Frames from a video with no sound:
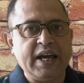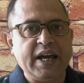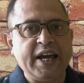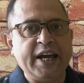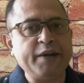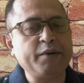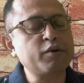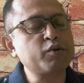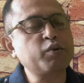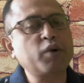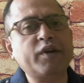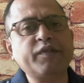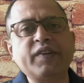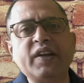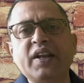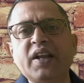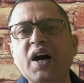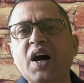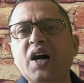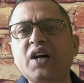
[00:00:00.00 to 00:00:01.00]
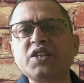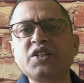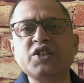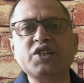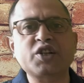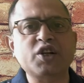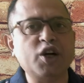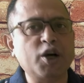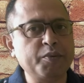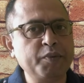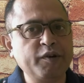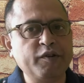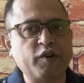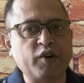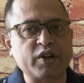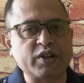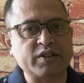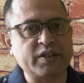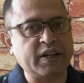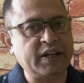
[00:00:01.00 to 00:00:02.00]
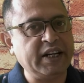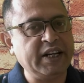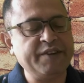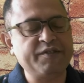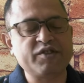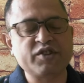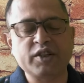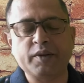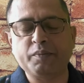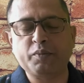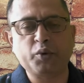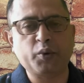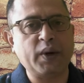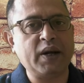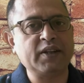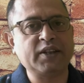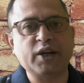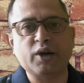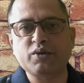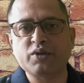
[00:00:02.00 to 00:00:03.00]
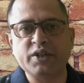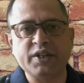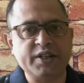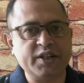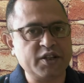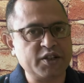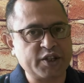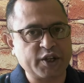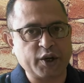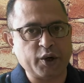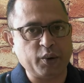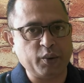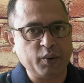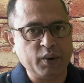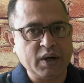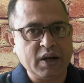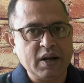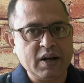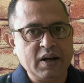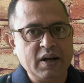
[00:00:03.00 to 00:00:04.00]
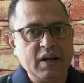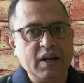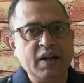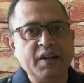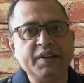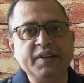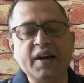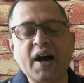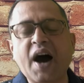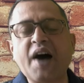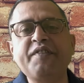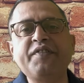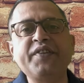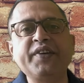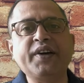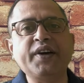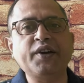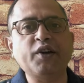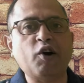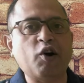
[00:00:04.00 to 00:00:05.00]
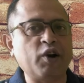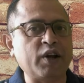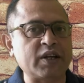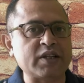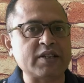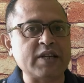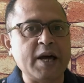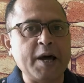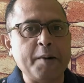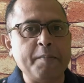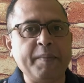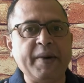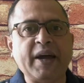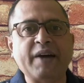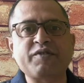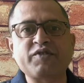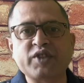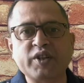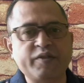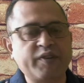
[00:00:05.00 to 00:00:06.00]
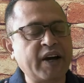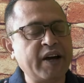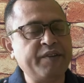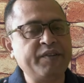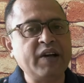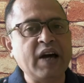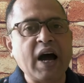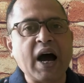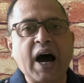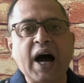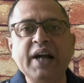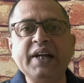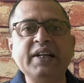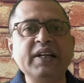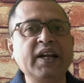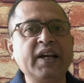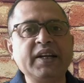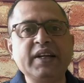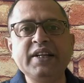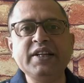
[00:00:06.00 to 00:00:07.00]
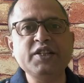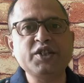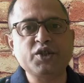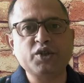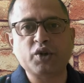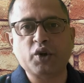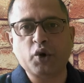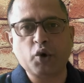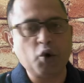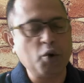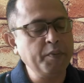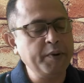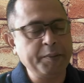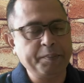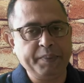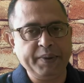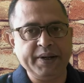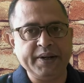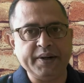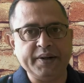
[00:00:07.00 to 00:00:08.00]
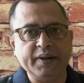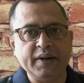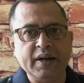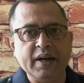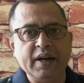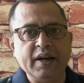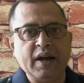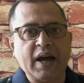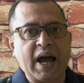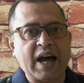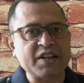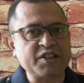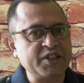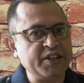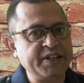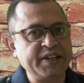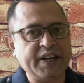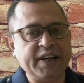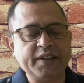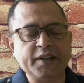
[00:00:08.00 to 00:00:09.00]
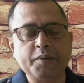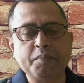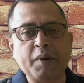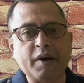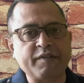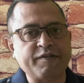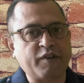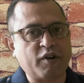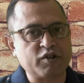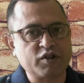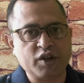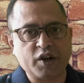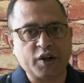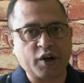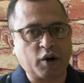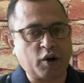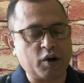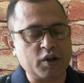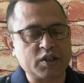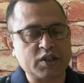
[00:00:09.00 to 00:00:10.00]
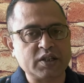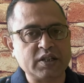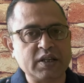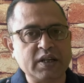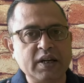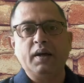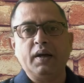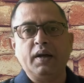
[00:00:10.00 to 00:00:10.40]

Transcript: It was one of the largest herbivores that lived some 12,000 years ago. The African aurochs may have survived until at least to the Roman period, as indicated by fossil records.